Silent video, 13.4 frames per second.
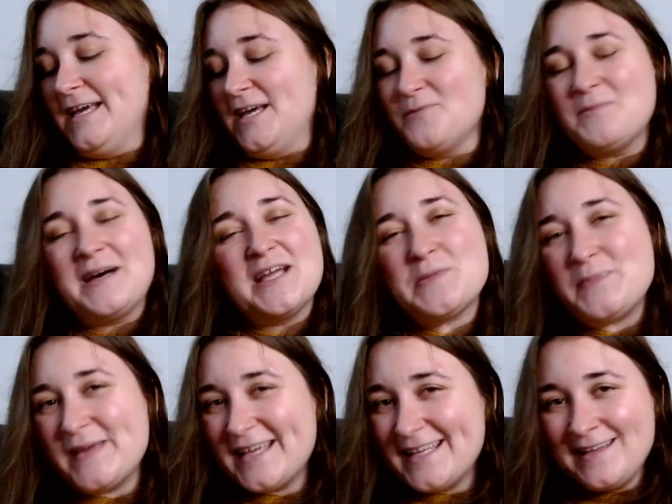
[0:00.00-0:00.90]
in my
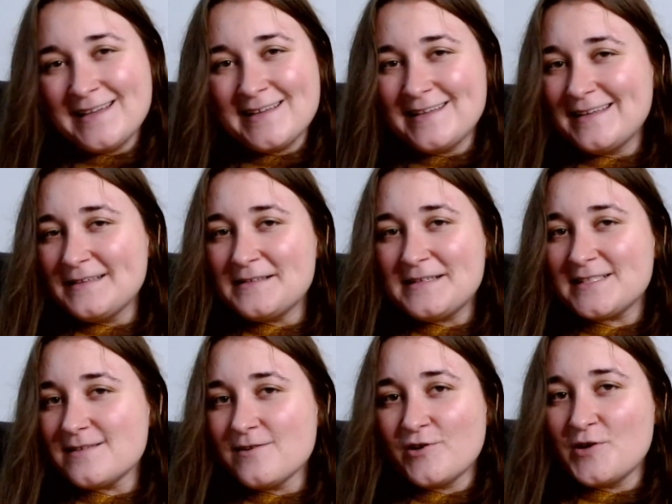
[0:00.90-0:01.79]
opinion,
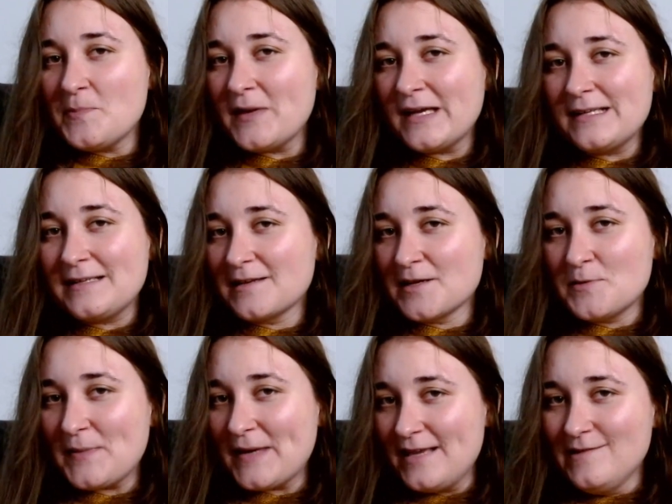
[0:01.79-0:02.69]
it's not a pattern
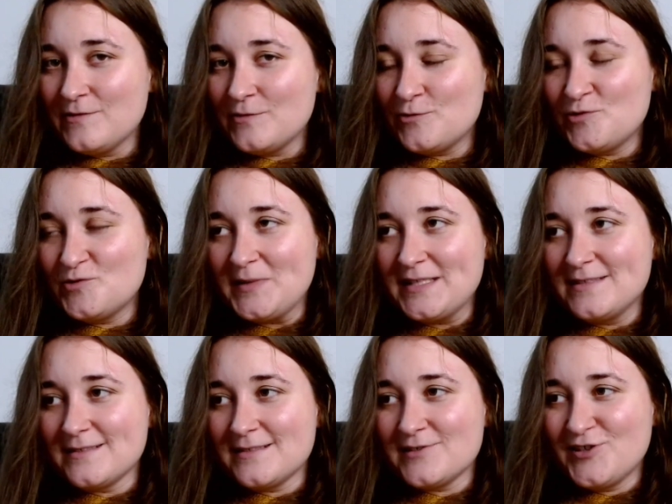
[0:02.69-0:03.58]
I'd pay for because
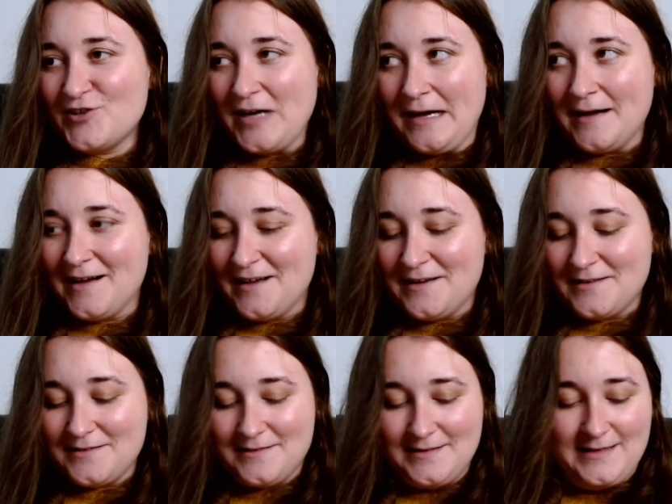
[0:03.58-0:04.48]
it's not
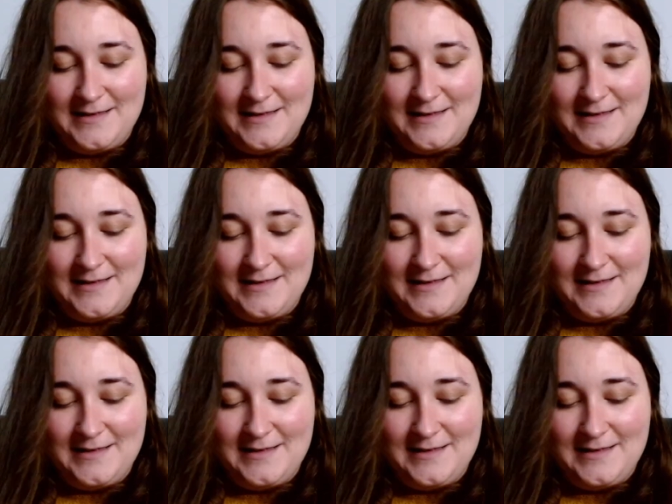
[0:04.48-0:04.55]
hard.